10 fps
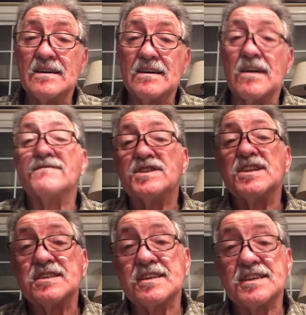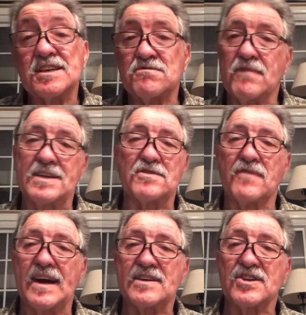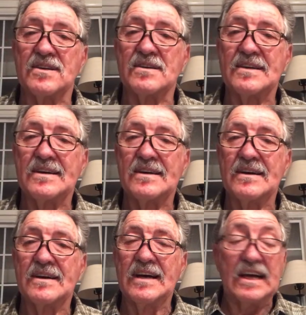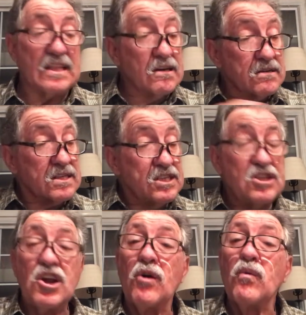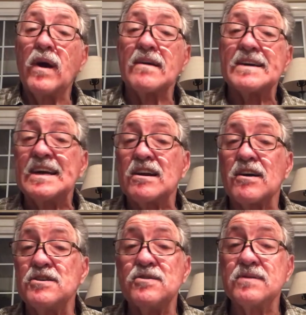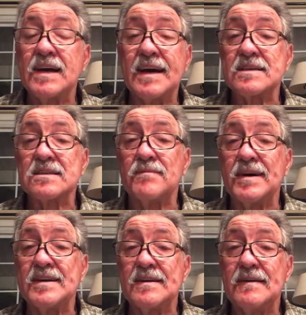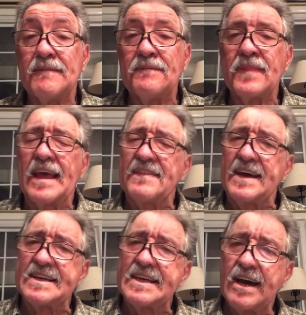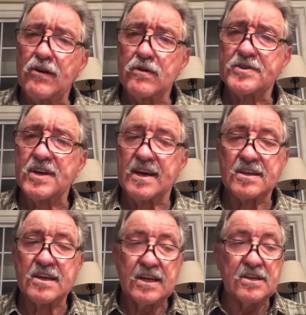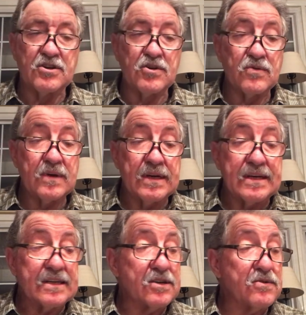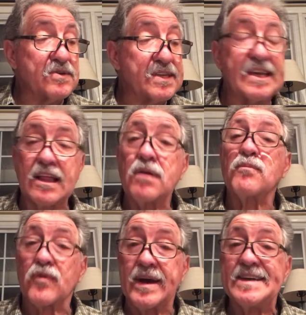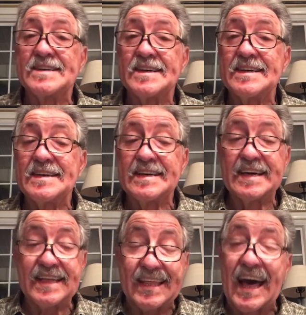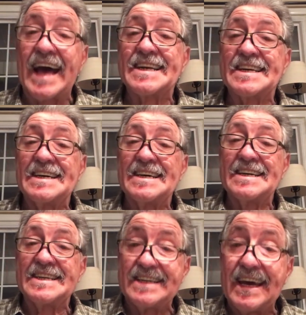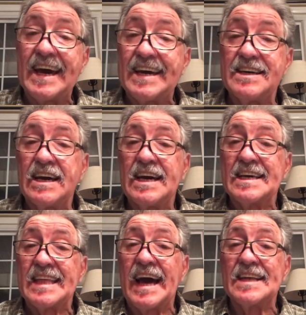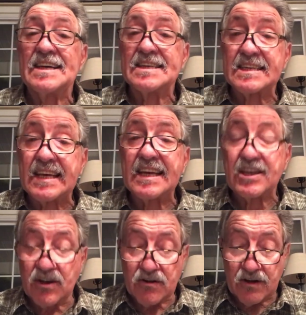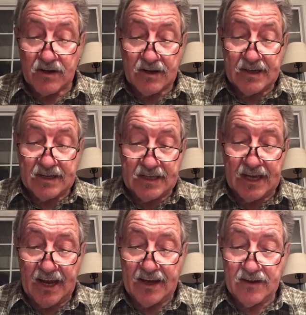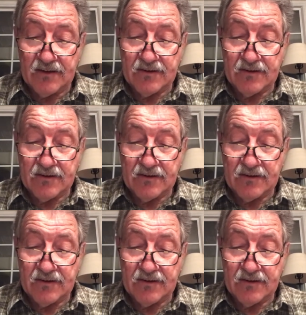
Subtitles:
of Jesus' resurrection. There's nowhere in our New Testament that tells us to celebrate that day, that singular day.